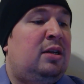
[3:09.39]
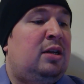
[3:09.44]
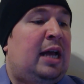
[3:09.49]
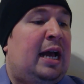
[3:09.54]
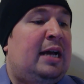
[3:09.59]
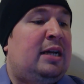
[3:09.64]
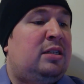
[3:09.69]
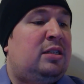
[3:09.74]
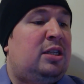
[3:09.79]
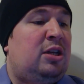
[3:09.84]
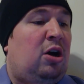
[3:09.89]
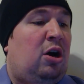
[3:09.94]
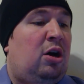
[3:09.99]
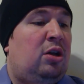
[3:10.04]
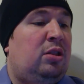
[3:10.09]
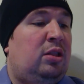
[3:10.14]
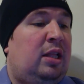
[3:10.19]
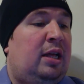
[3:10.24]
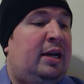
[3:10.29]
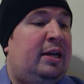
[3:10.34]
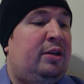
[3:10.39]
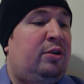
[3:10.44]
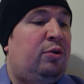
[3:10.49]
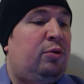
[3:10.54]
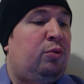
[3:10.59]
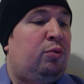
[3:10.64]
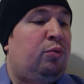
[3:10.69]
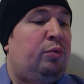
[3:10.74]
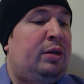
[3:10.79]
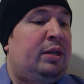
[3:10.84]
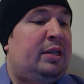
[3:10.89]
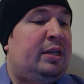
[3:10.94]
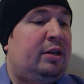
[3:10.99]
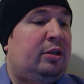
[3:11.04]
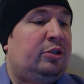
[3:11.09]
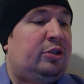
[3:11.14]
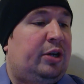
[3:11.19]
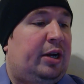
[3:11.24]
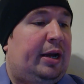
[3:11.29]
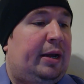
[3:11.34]
as the online retail
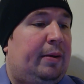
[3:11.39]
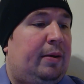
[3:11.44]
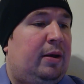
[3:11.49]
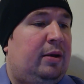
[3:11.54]
giant.